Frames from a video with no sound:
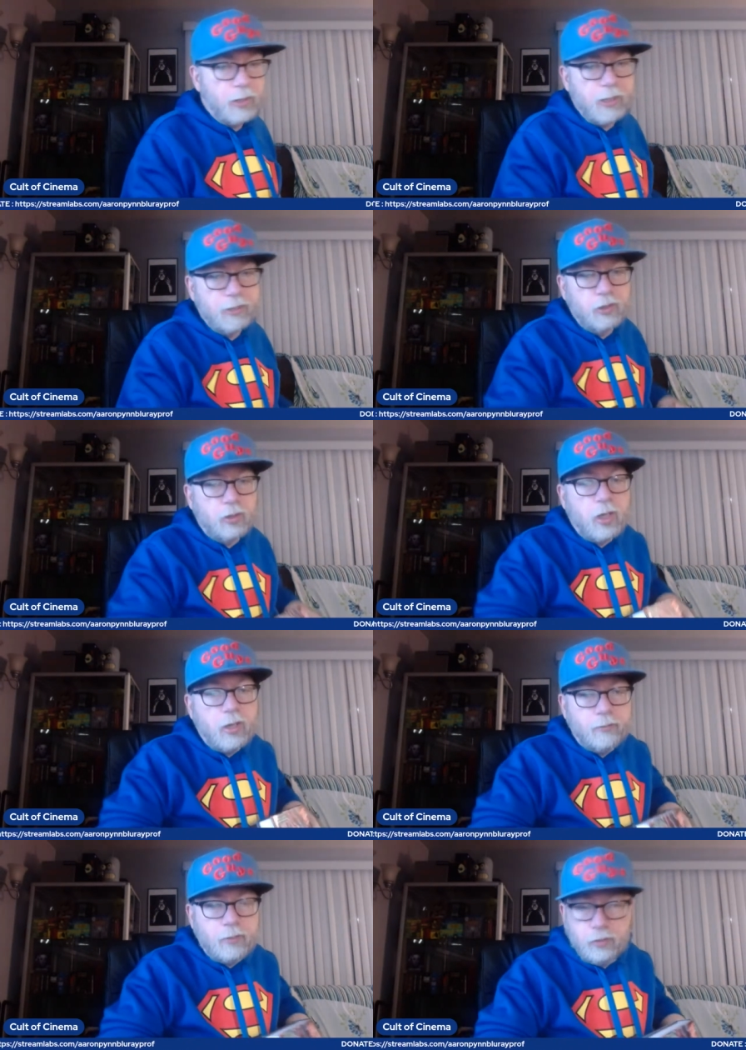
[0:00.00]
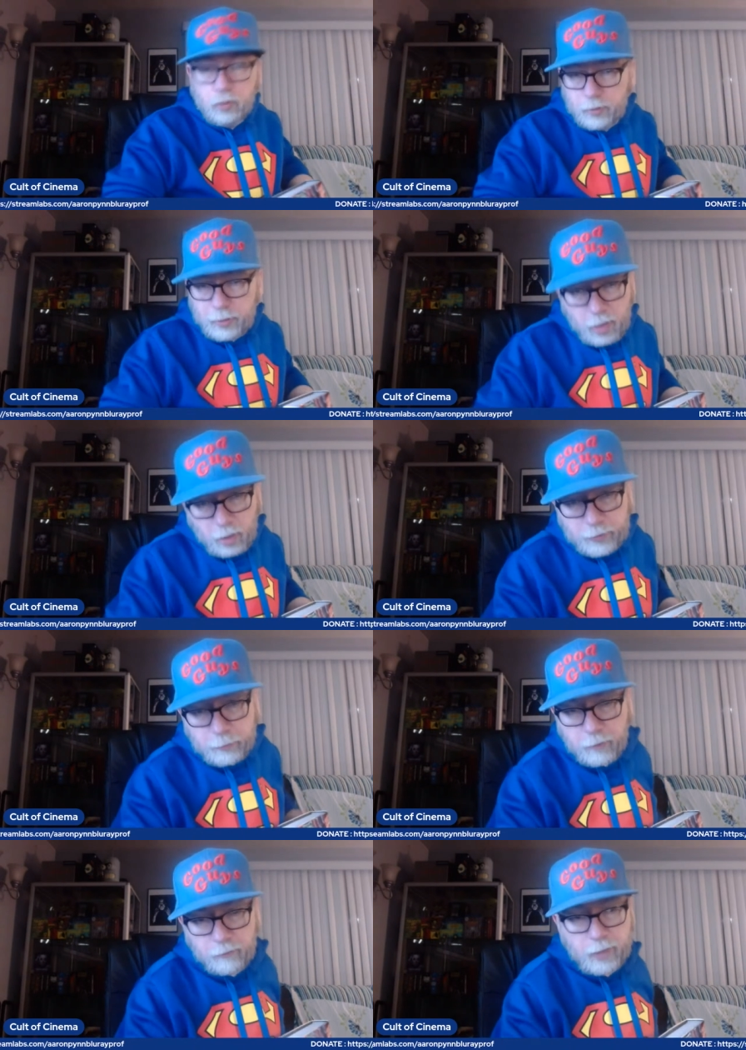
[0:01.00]
is they'll always
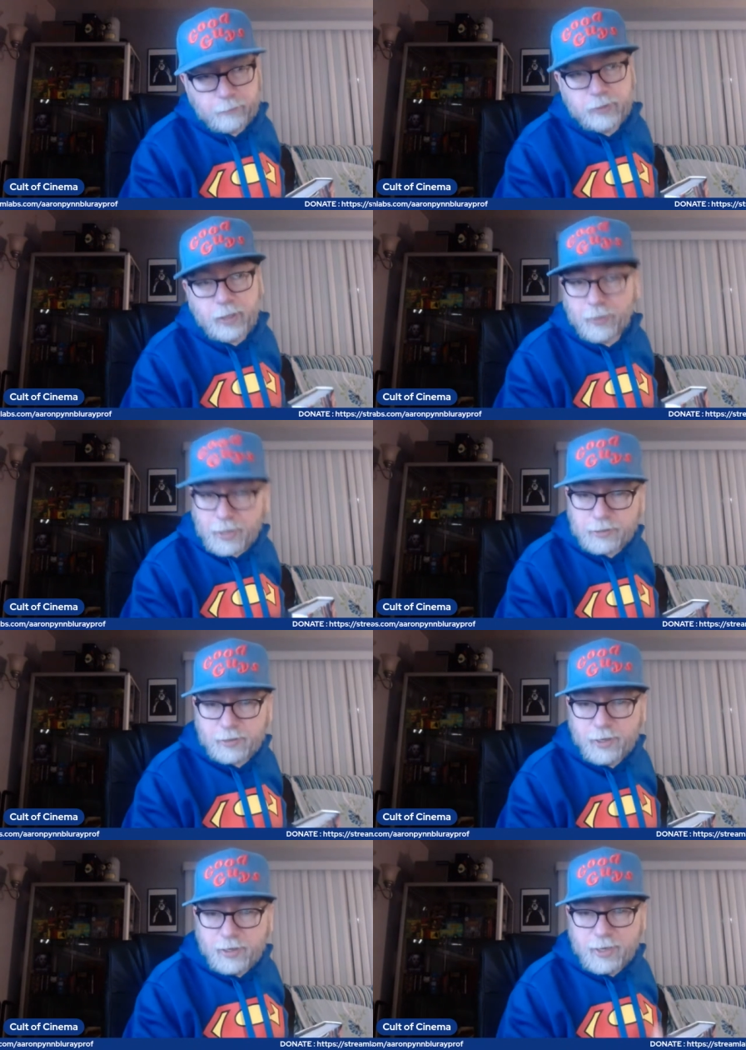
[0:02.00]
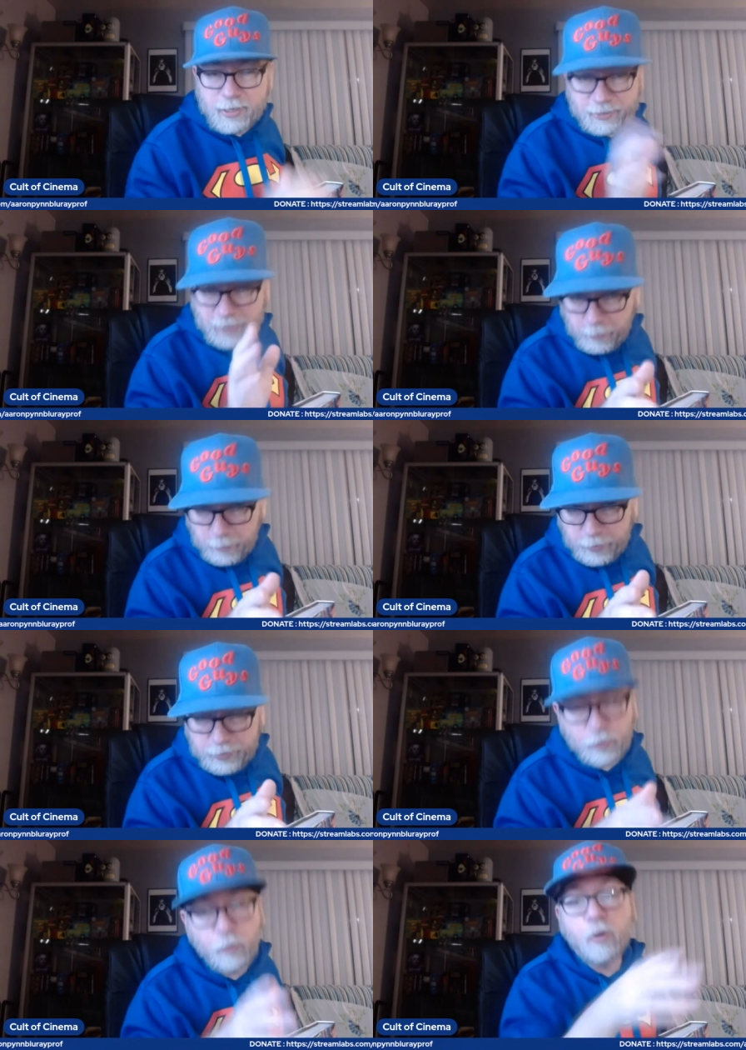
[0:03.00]
Marvel Omnibus unless it's
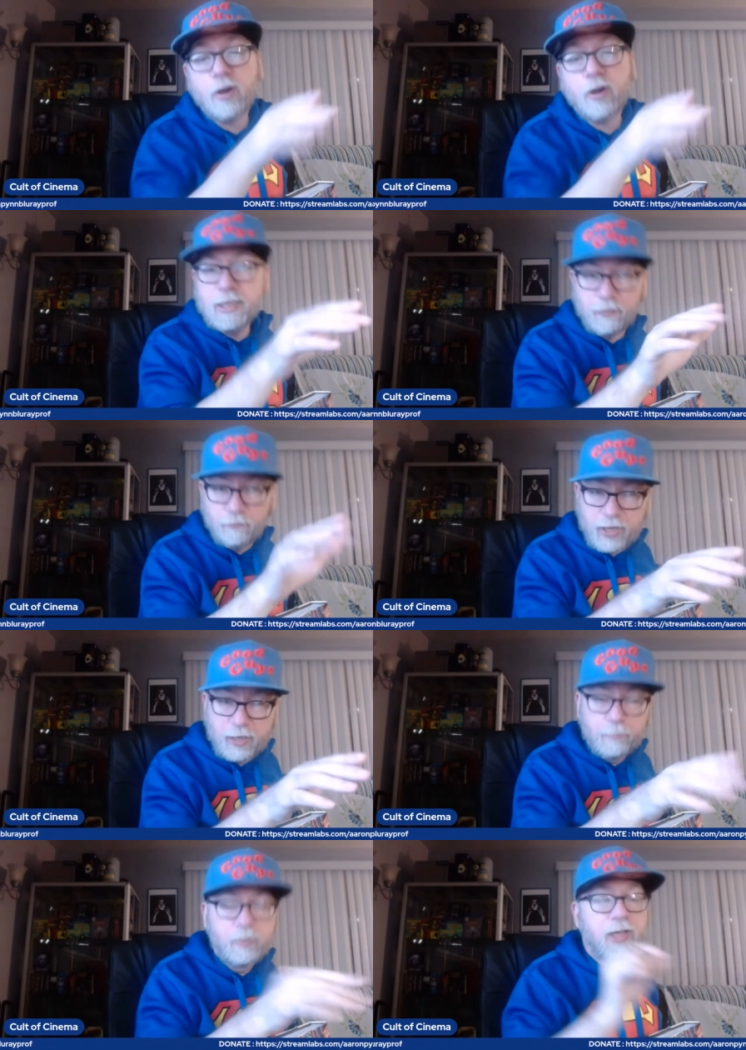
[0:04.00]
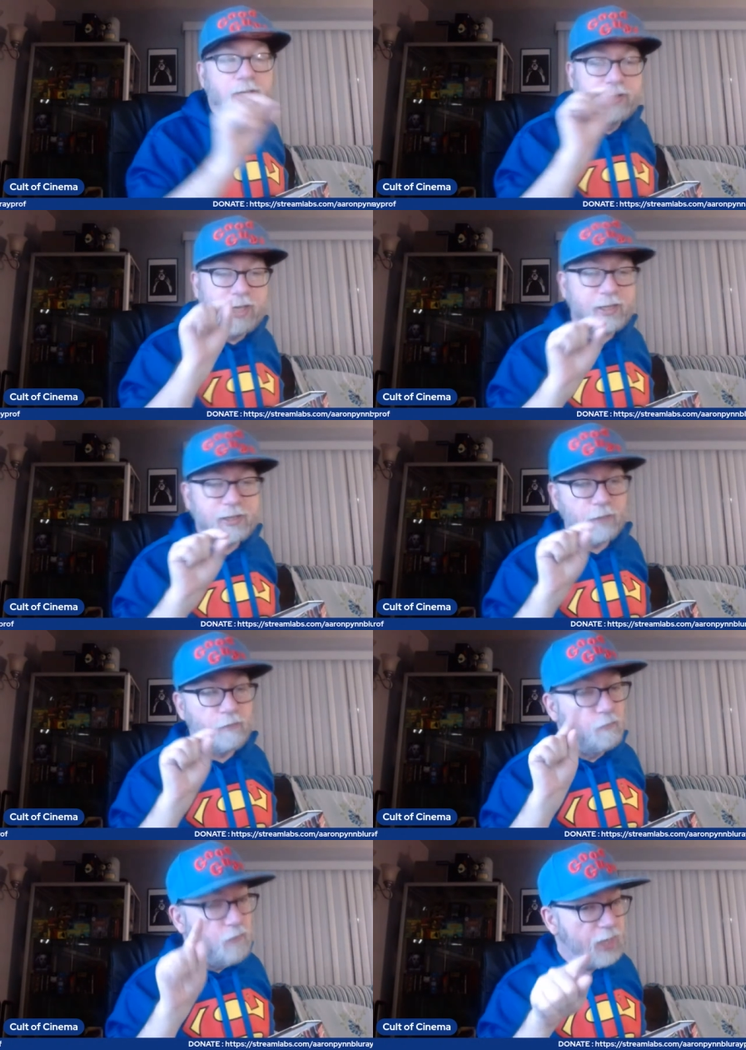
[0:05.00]
Zomnibus or it's a Venom. Then it's a
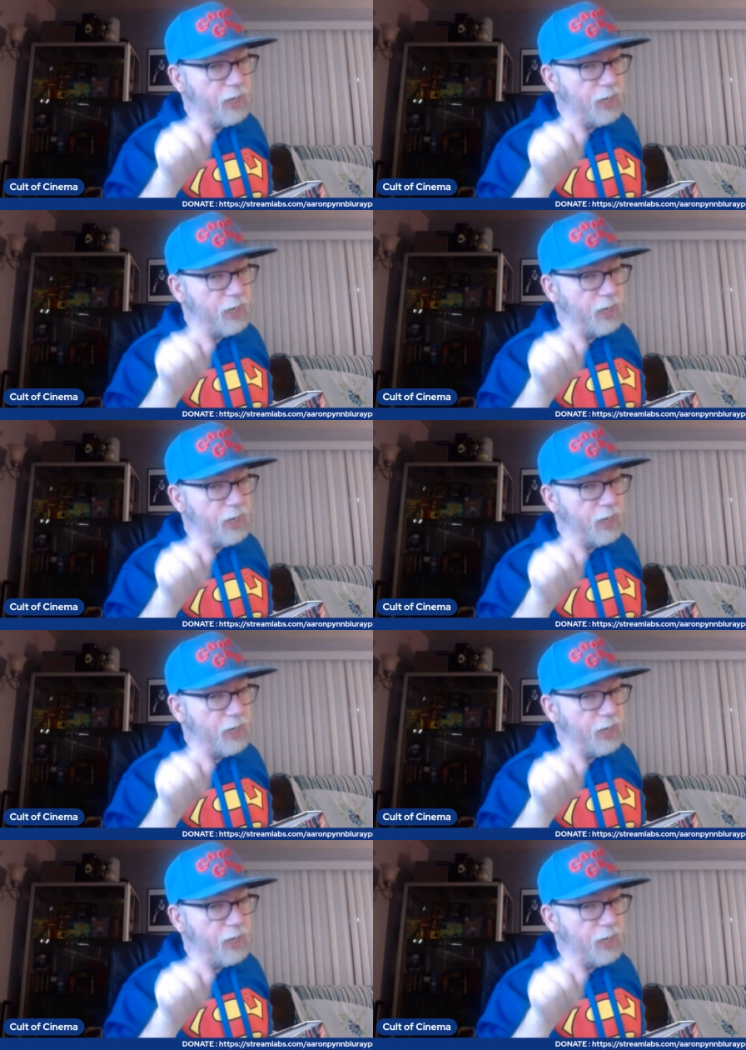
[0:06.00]
Ven